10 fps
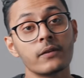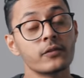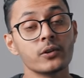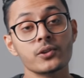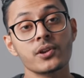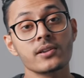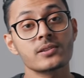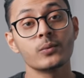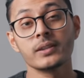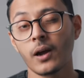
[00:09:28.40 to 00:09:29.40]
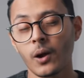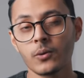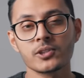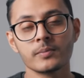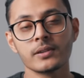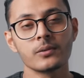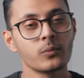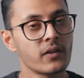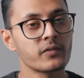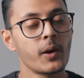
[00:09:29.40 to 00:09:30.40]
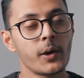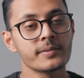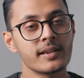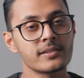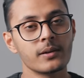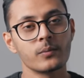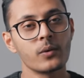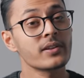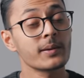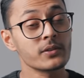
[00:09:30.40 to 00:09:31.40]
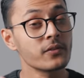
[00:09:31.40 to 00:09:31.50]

for your chance to win the ultimate work from home setup worth up to